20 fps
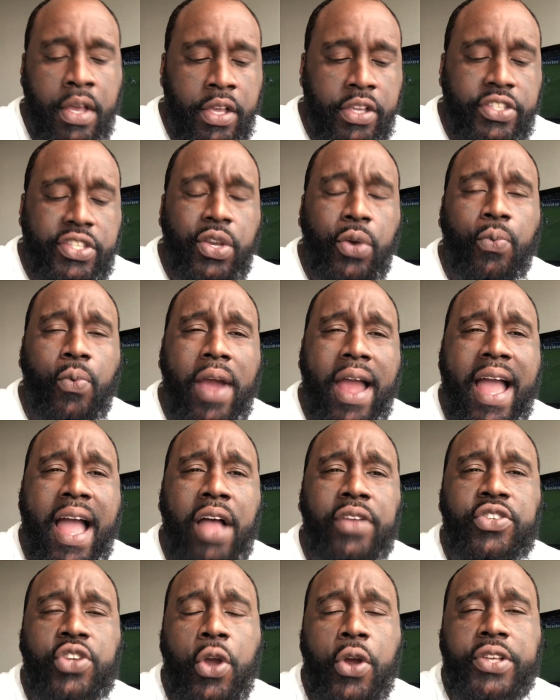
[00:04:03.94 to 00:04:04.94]

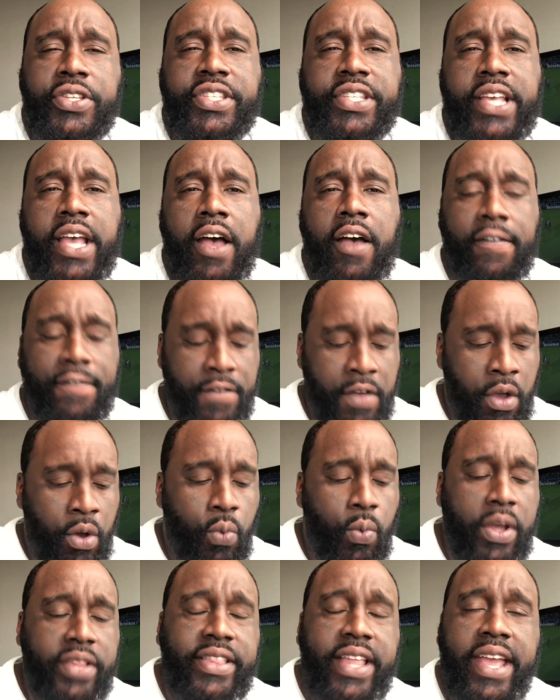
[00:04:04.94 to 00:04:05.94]
Surround yourself
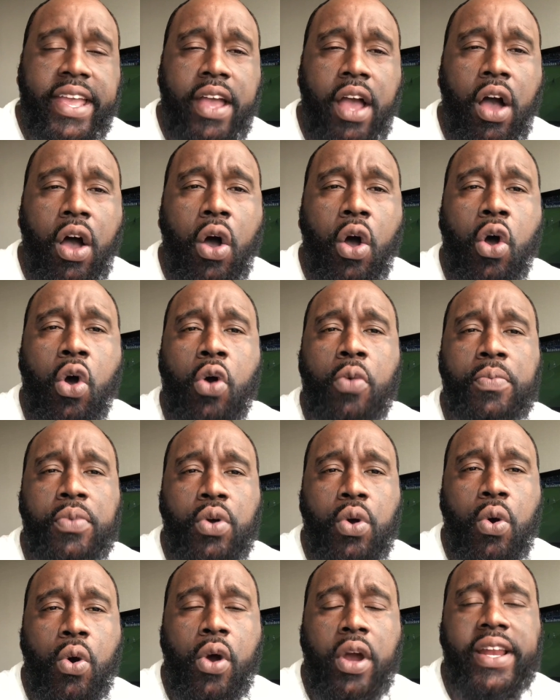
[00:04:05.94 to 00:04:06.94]
with a home
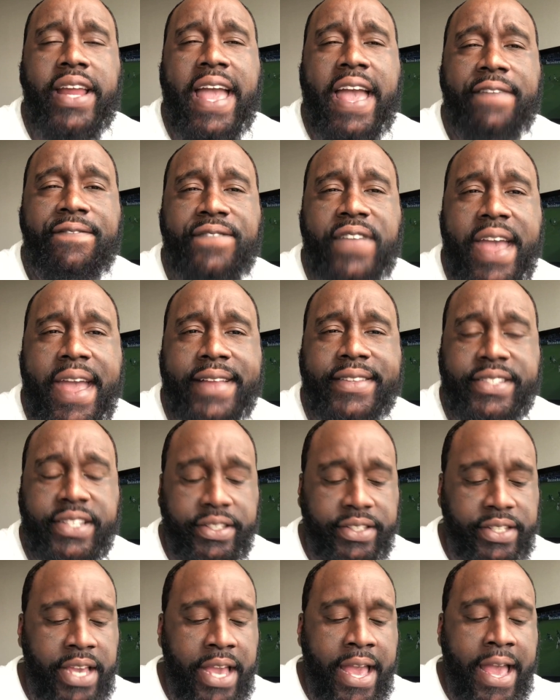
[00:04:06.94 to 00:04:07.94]
court
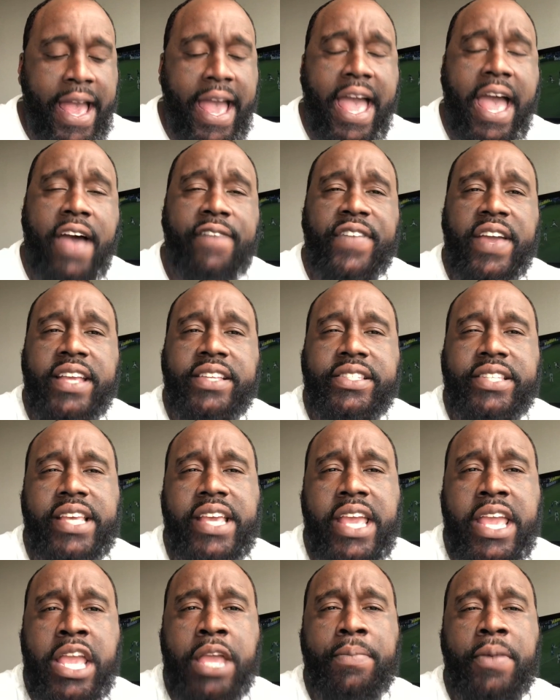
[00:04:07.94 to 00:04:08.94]
advantage. Have a
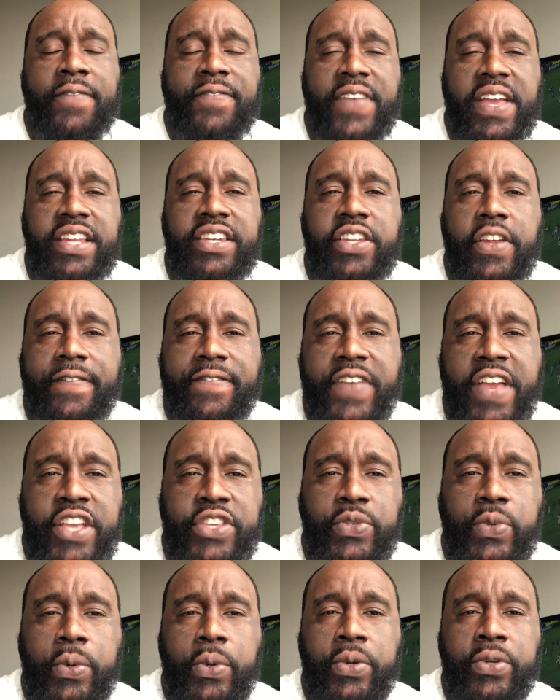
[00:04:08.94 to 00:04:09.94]
team of
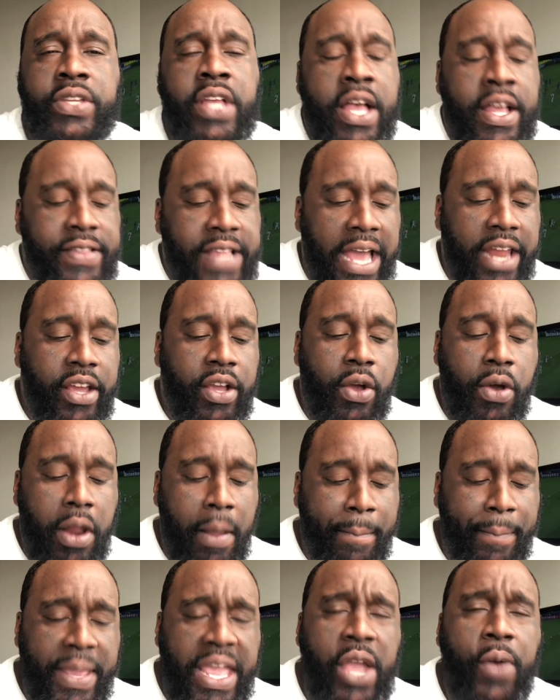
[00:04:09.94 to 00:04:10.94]
individuals that are going
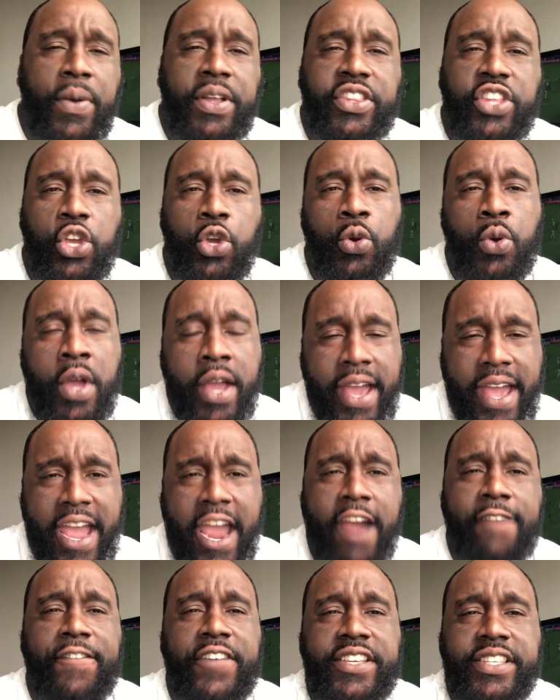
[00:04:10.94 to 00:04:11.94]
to be with you
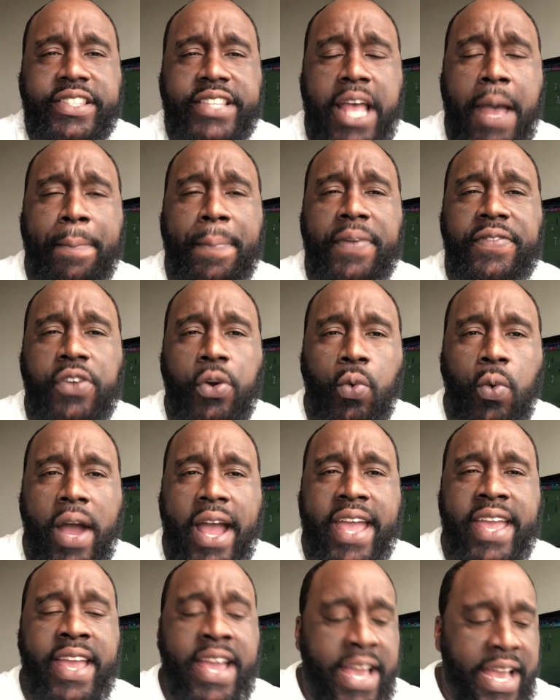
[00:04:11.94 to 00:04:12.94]
every step of the
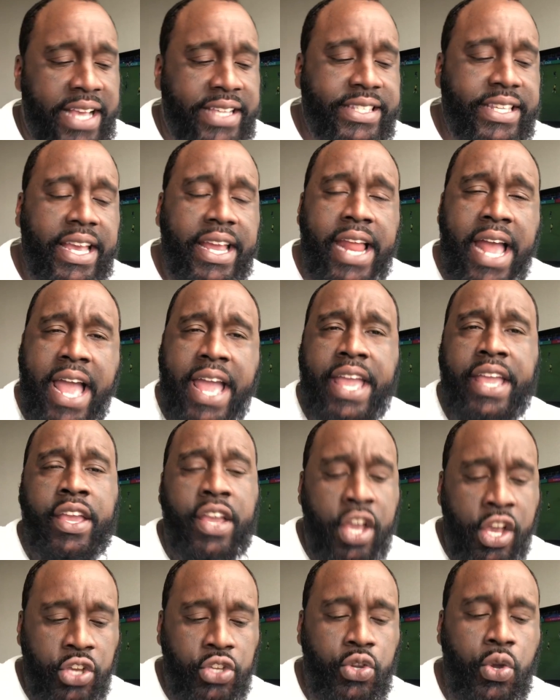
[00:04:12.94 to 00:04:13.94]
way and say, hey,
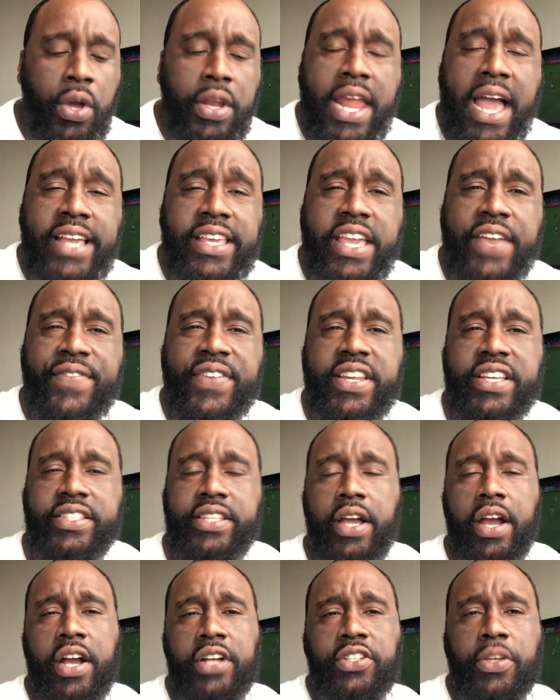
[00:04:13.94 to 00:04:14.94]
you're not giving this
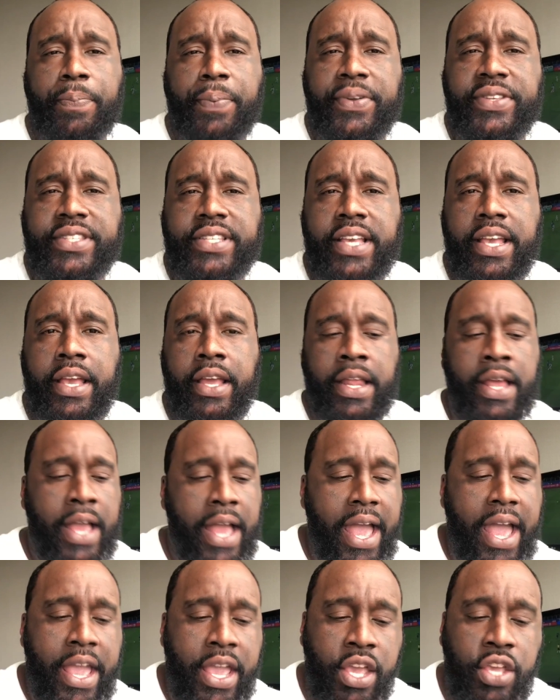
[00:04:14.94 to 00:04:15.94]
100%.
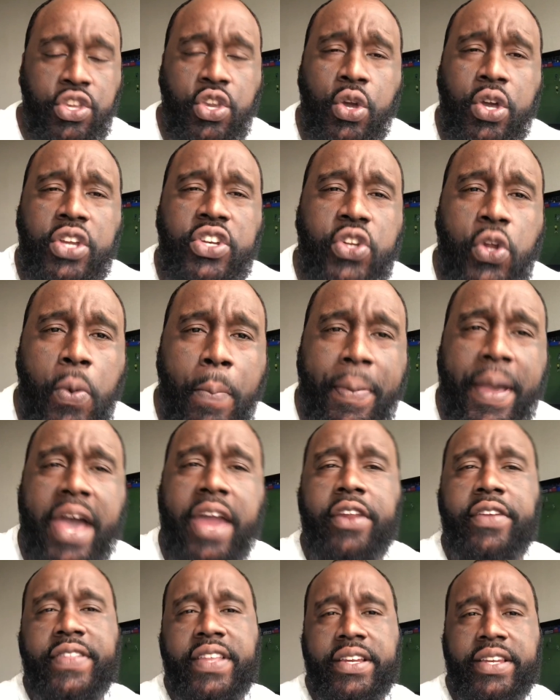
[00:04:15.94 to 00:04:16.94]
Hey, you can do
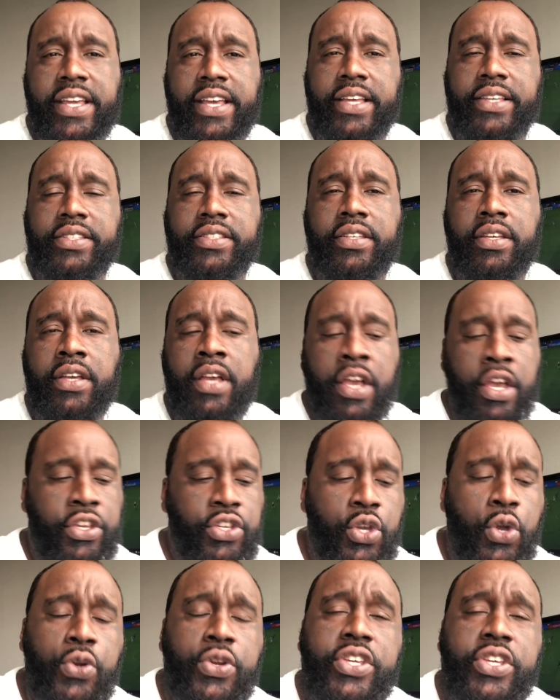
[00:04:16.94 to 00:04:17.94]
better than this.
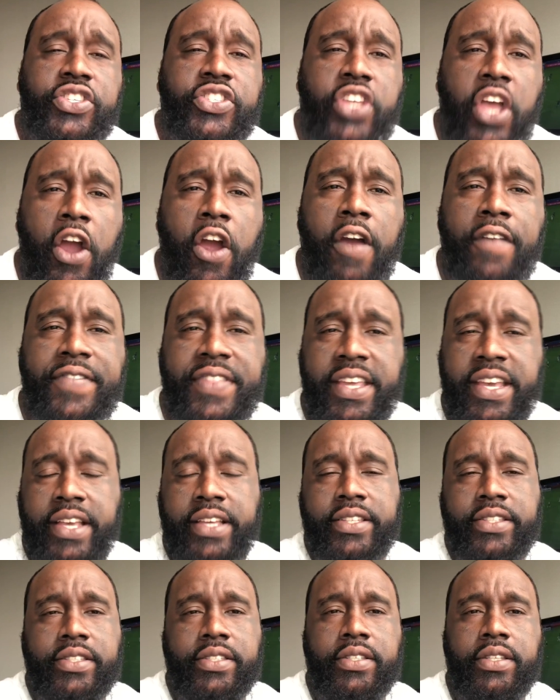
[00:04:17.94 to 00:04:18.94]
You deserve
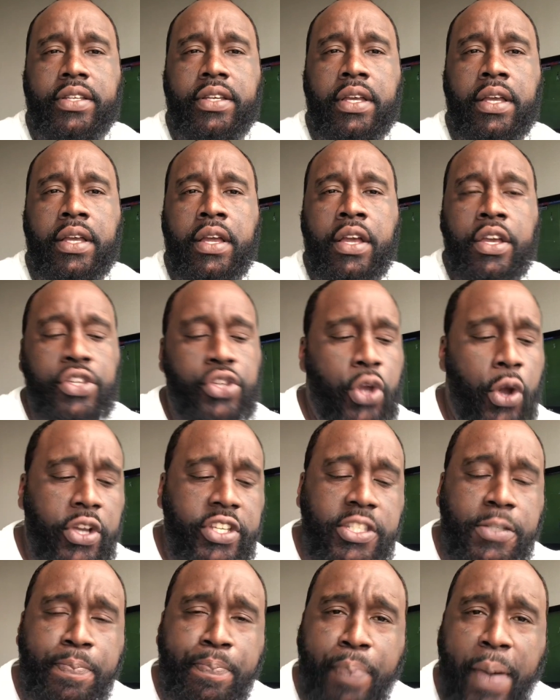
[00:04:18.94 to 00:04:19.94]
this. You're
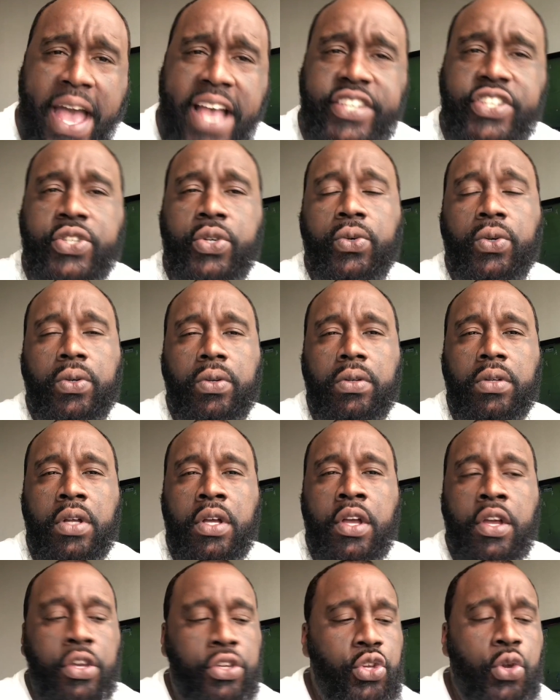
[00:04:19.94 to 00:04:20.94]

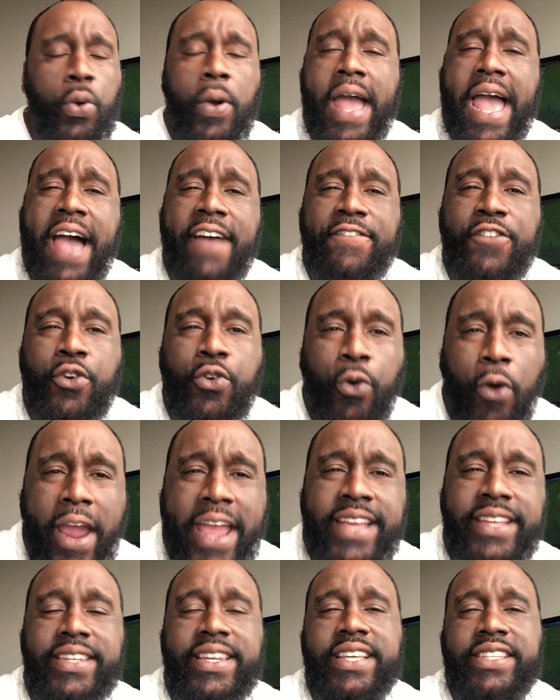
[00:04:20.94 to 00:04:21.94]
special. You have
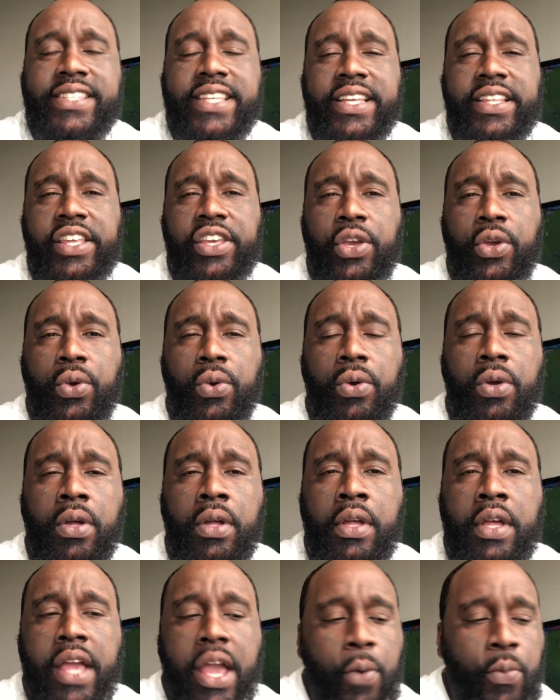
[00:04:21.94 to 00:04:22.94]
greatness in you.
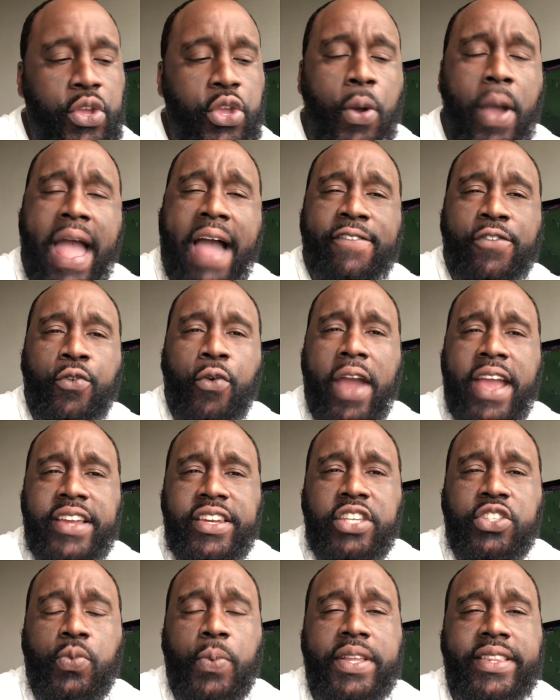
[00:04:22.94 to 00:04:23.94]
And when you have
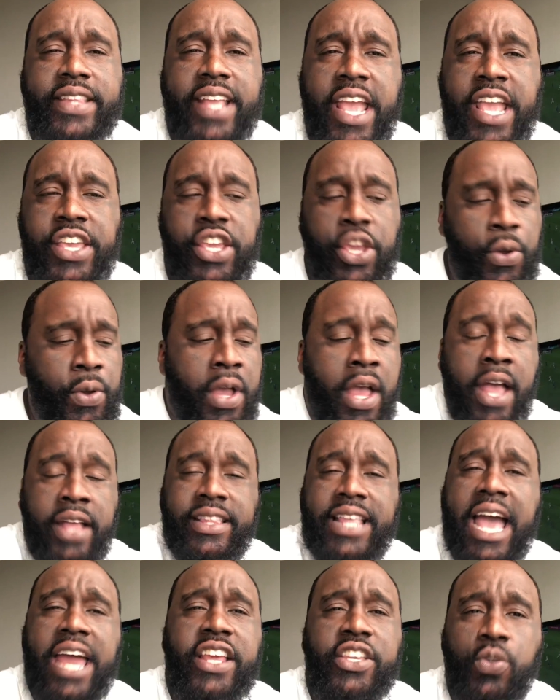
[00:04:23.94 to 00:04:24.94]
greatness within you,
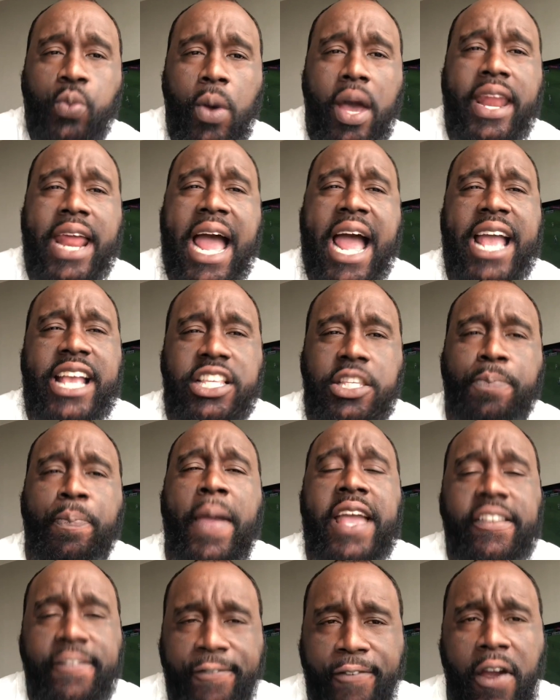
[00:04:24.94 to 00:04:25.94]
that is what I
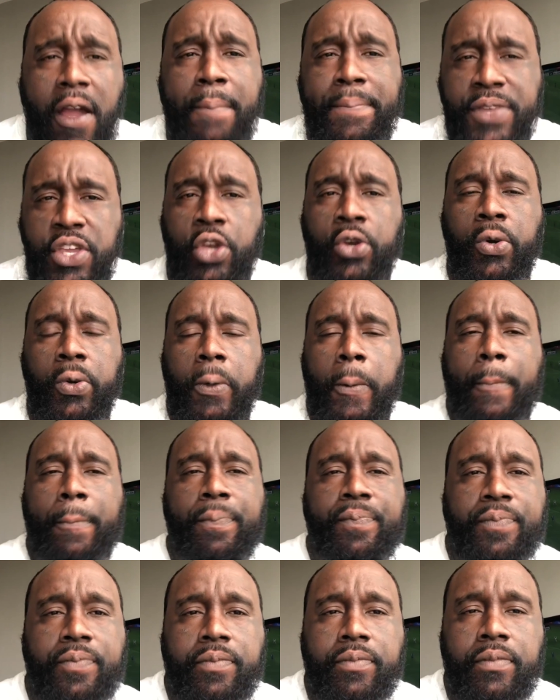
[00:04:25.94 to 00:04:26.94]
expect from you.
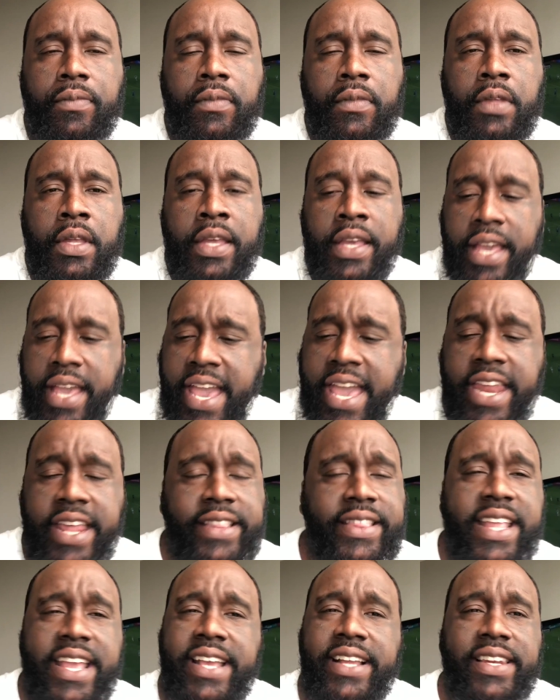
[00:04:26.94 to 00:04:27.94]

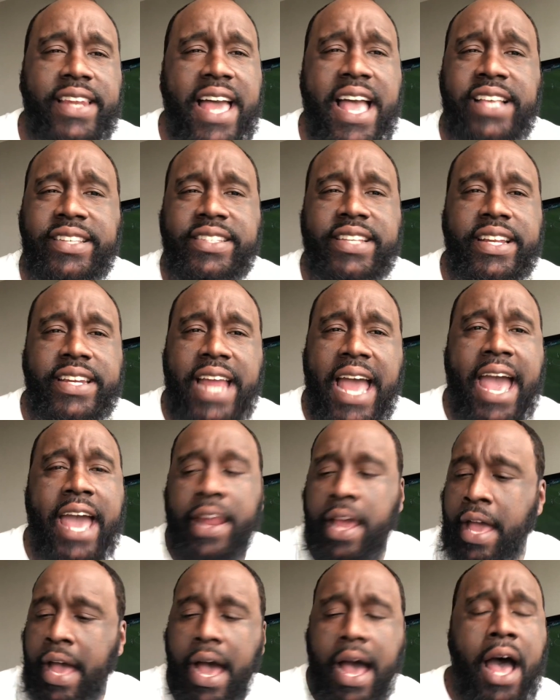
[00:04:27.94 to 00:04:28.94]
Anything less than that,
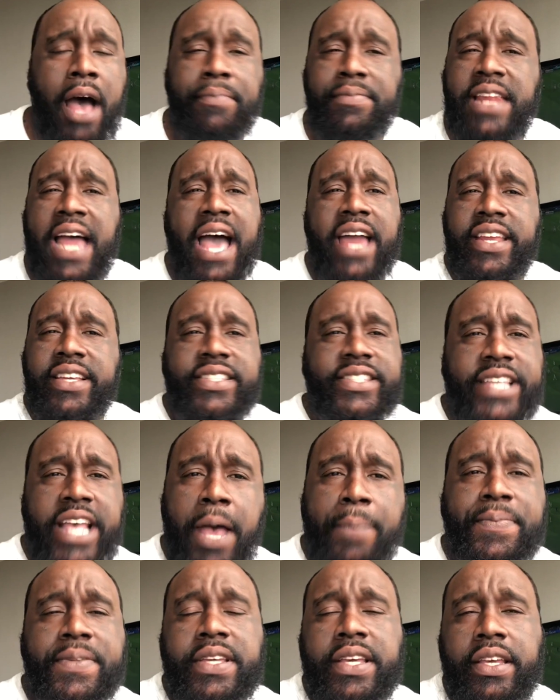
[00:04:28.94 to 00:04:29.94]
I'm not
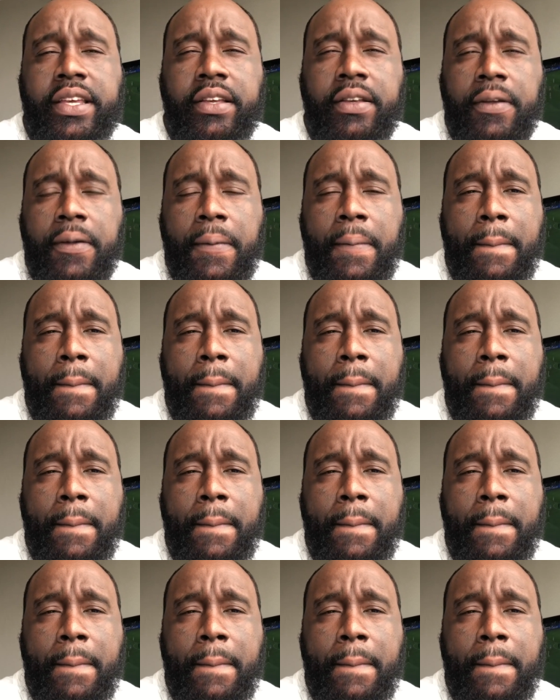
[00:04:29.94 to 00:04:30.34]
accepting.